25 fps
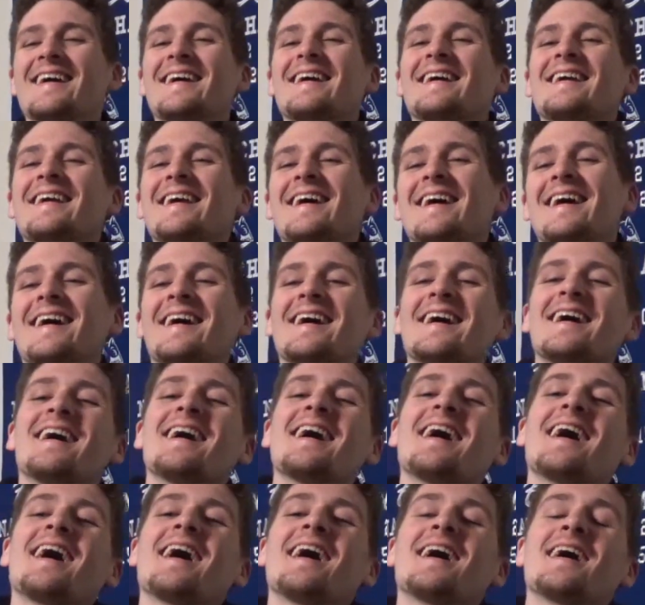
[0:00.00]
Yeah.
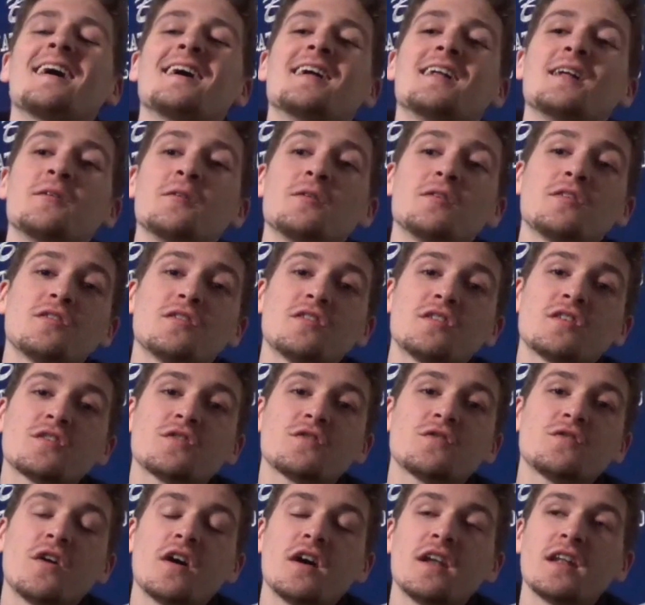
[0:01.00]
And it was
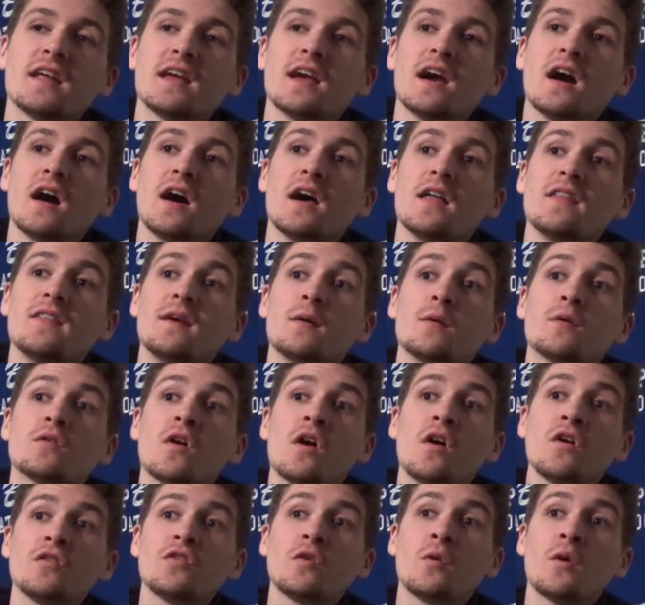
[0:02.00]
just funny. It was
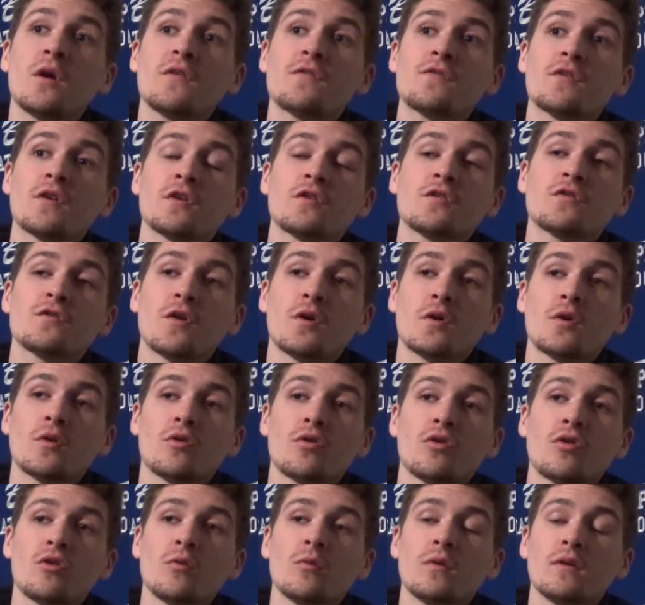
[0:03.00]
also our first photo
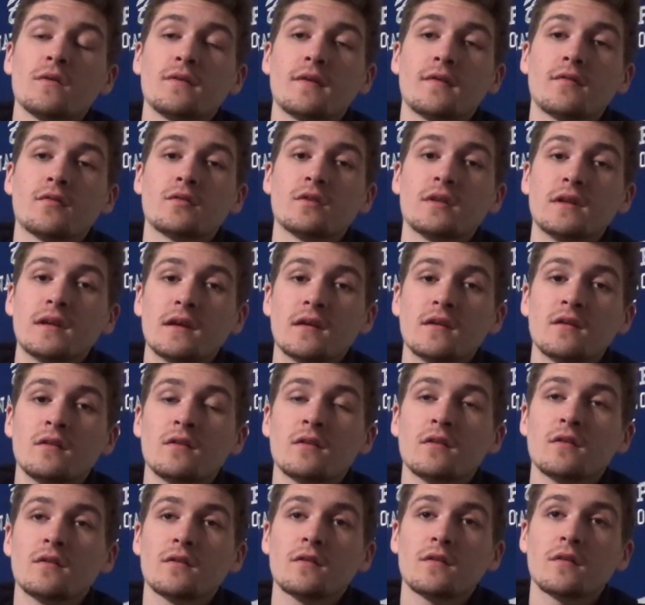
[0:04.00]
shoot we've ever did
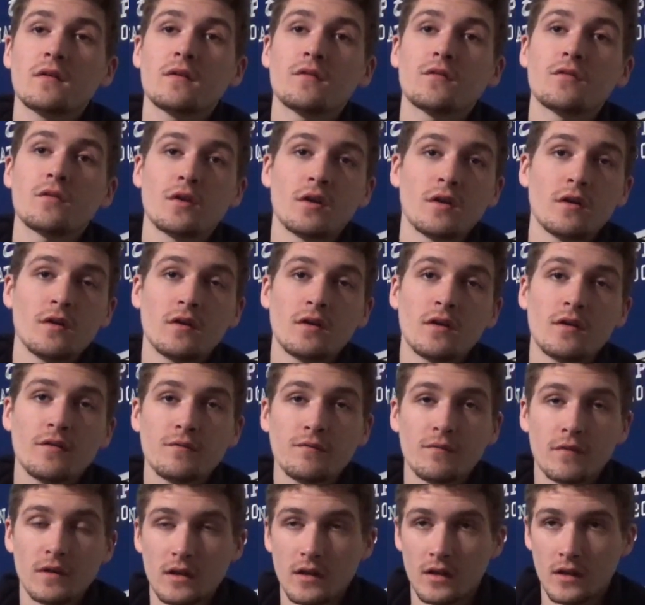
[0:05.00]
for a
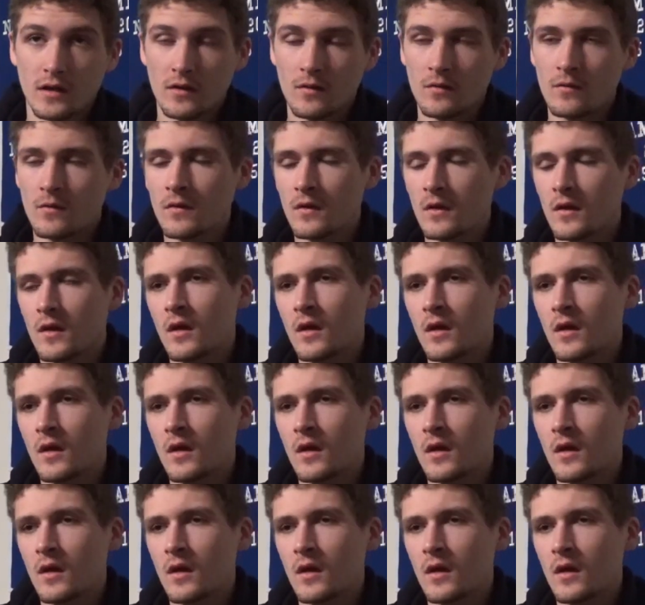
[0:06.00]
video.